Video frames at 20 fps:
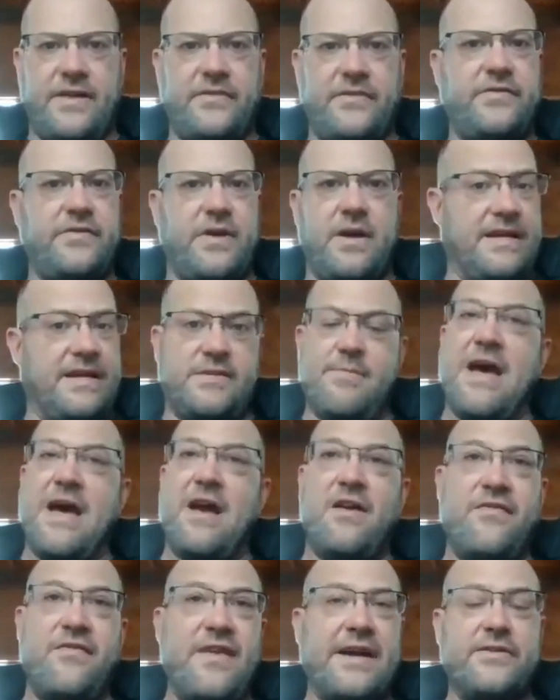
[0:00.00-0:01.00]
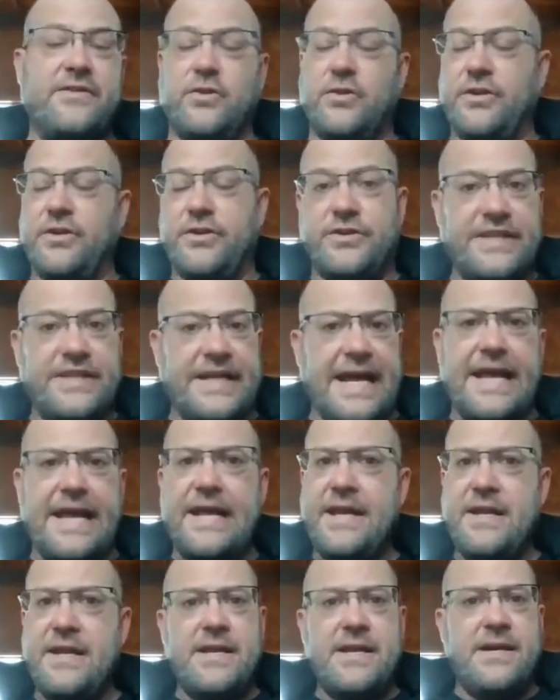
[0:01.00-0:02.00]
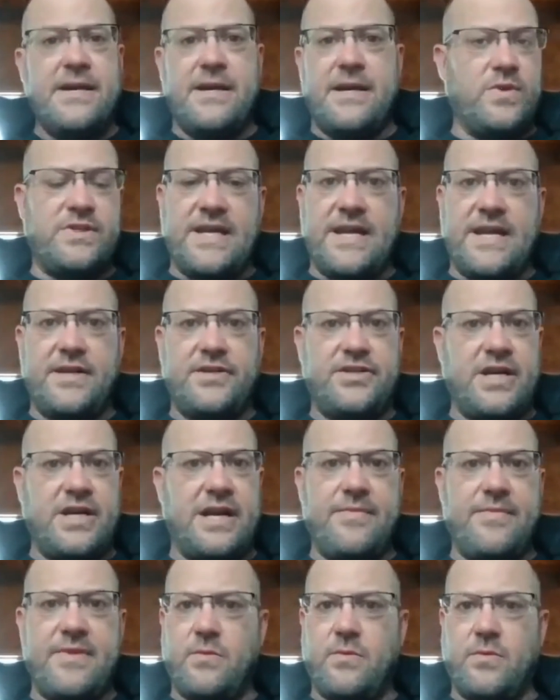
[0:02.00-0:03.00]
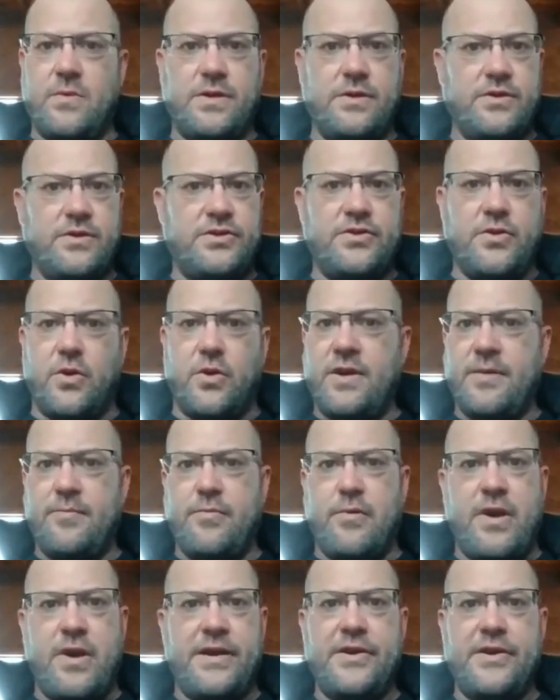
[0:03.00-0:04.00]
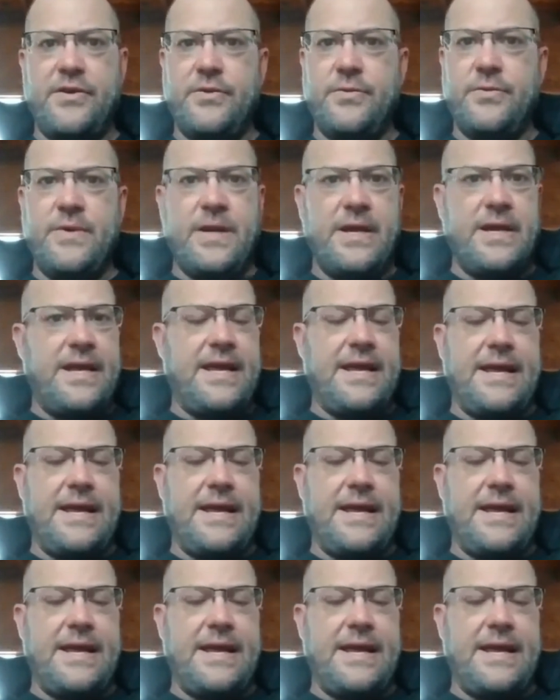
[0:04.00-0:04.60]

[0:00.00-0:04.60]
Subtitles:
yes. As a matter of fact, earlier today was at a job that we were starting brand new,